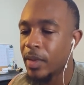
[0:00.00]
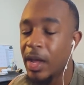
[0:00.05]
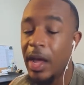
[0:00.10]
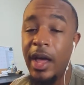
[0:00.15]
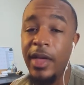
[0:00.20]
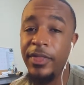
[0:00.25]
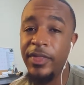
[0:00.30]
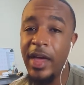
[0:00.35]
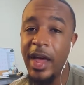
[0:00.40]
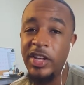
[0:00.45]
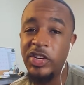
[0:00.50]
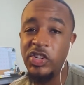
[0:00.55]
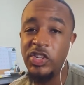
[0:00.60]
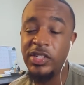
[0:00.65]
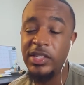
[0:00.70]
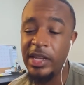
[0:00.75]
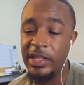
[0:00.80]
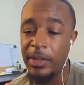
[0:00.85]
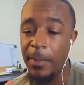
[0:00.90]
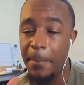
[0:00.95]
And that's just
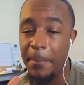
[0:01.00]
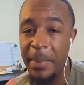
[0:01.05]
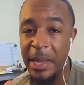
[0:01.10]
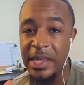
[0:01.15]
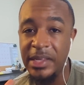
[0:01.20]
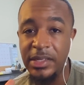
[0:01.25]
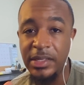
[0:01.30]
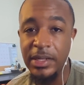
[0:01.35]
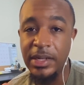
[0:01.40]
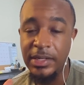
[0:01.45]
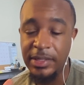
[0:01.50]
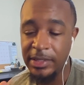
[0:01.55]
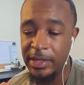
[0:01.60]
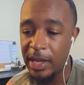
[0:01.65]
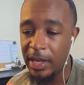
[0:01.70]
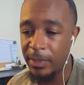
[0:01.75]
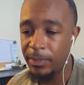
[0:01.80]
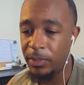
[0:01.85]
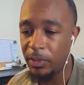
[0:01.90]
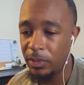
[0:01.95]
like the base of the
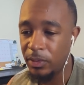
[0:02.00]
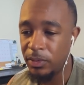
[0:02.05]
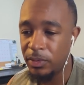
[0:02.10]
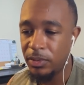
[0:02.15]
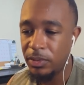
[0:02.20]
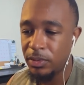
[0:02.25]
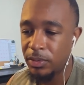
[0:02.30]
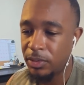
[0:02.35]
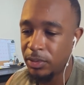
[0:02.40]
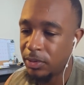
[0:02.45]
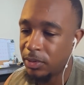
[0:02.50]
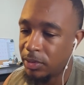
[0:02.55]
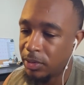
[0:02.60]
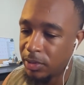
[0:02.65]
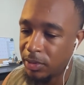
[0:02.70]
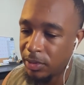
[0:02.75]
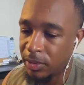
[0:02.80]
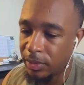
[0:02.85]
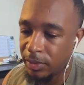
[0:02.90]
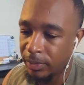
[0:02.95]
sample,
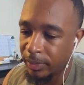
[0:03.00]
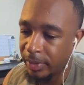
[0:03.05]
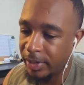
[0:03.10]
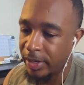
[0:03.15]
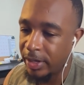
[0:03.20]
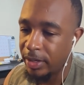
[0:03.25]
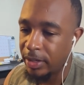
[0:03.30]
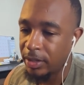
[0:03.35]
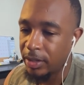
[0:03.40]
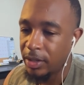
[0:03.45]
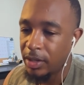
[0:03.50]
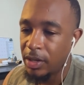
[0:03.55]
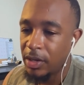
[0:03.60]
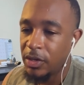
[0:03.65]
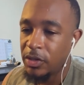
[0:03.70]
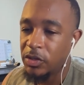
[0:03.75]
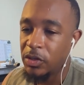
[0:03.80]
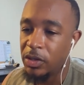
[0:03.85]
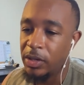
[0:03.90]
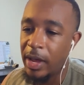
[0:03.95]
right?
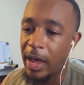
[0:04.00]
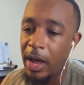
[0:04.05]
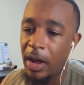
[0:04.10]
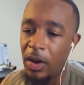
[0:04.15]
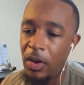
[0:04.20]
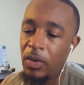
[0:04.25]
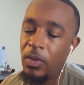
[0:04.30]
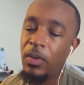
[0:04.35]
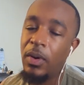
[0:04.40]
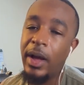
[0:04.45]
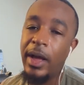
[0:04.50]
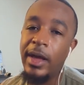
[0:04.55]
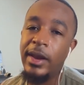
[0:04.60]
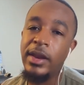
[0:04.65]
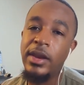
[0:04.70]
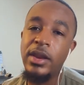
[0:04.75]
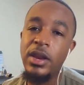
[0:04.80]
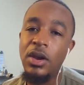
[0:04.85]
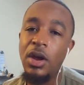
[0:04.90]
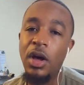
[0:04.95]
So now I
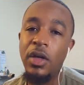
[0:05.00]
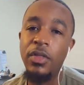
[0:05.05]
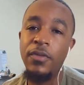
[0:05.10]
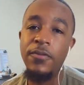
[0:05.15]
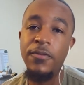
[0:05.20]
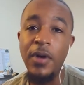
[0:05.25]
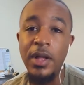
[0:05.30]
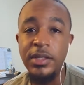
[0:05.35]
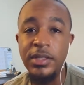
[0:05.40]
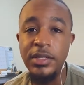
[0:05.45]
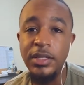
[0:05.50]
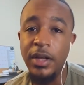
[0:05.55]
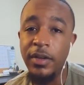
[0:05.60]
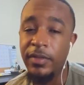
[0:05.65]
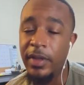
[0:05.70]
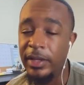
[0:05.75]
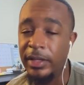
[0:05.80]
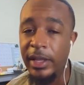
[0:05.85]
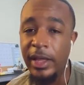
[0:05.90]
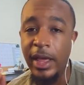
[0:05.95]
added in all the fun stuff,
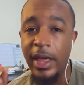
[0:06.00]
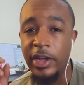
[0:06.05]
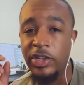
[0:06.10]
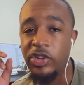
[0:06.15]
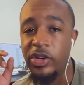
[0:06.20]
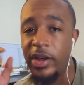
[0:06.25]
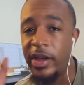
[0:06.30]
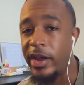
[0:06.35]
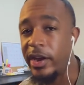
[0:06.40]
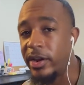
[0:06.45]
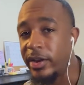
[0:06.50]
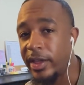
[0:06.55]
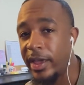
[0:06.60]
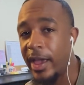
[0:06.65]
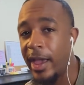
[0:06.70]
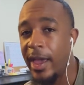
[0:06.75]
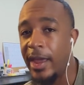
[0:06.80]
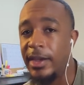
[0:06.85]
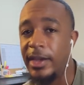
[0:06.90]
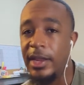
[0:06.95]
like the extra ear
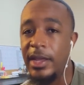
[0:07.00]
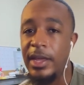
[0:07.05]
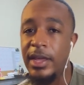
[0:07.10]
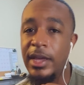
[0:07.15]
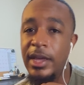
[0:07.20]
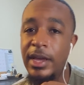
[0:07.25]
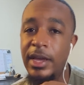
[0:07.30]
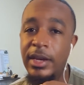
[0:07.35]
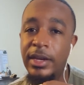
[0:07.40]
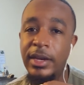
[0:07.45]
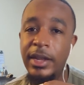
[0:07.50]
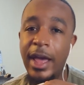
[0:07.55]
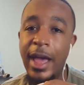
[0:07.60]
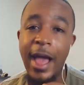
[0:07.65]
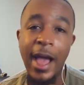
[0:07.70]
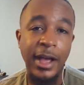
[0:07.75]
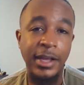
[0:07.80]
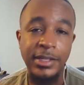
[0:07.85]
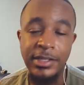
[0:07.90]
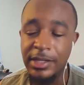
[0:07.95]
candy and the
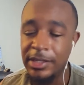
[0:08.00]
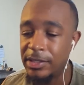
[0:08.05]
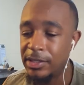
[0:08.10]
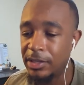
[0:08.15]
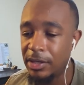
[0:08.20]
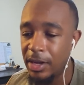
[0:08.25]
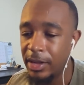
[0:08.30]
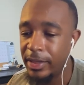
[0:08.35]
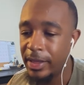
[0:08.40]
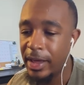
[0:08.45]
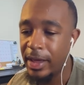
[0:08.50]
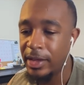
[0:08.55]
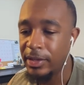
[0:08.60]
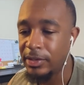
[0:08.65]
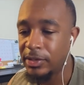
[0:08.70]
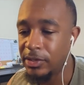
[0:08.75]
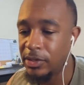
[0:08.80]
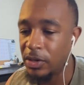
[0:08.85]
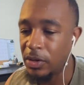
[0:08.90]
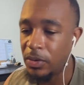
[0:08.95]
accents and all
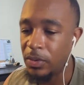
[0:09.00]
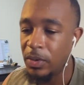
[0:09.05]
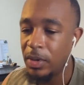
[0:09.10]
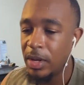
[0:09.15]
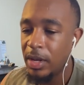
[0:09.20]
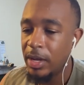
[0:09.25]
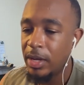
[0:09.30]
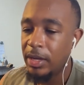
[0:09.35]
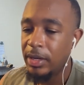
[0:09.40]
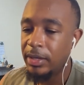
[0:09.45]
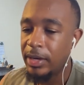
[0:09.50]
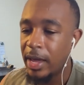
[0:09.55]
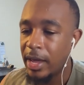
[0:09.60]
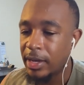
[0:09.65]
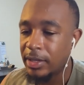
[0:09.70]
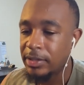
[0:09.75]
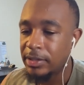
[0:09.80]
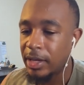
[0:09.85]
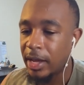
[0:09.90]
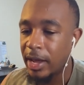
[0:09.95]
that. So
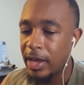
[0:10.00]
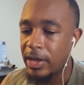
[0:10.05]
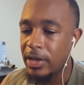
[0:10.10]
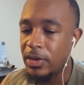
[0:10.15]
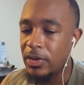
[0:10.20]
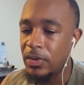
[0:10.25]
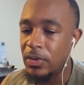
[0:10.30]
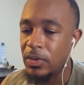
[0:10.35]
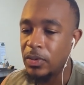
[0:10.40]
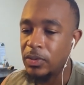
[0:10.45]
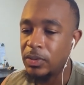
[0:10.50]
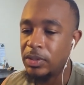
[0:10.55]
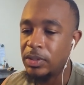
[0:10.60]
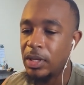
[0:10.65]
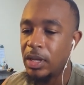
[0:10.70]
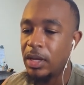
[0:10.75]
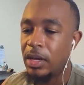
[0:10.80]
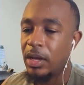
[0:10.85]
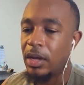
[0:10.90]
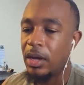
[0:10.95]
next I used
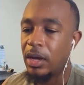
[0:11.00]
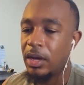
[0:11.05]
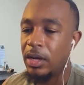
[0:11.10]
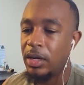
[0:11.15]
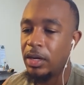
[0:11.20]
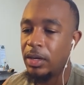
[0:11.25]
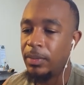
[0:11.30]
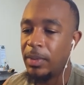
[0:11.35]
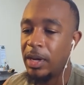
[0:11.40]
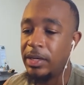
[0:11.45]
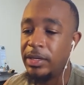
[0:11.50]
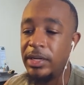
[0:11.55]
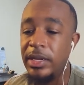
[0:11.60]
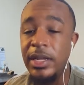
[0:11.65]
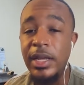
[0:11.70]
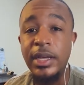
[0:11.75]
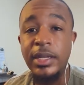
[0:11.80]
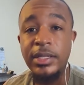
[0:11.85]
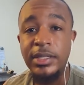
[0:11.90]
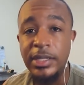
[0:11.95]
a
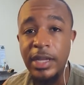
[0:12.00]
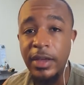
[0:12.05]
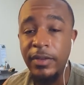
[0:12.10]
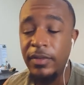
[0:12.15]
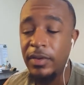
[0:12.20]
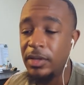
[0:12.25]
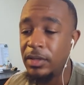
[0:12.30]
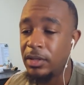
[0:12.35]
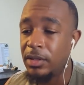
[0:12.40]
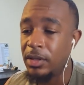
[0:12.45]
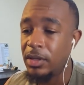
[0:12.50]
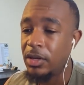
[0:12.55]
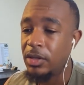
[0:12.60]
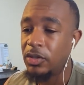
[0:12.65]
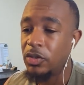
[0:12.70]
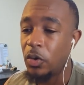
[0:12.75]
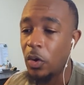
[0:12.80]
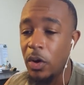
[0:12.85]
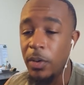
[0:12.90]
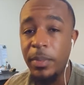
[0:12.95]
DX7
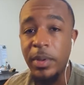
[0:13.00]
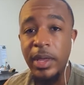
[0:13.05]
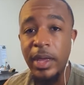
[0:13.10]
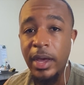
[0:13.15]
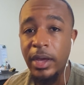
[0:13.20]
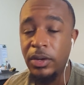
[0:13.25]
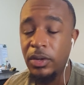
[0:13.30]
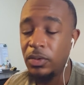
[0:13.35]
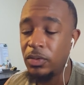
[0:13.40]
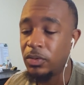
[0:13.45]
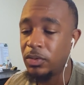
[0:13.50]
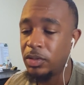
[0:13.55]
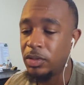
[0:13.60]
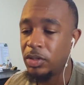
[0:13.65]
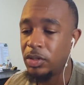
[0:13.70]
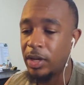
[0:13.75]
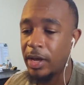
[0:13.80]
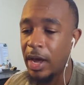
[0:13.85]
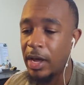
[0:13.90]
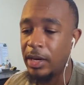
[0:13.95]
toy piano
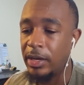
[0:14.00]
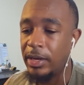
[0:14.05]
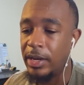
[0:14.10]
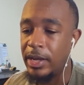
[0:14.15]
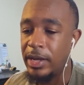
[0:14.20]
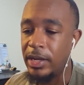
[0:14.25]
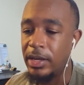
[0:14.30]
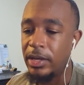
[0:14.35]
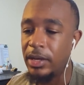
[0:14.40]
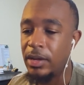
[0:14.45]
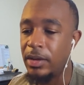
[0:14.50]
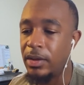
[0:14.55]
to kind of like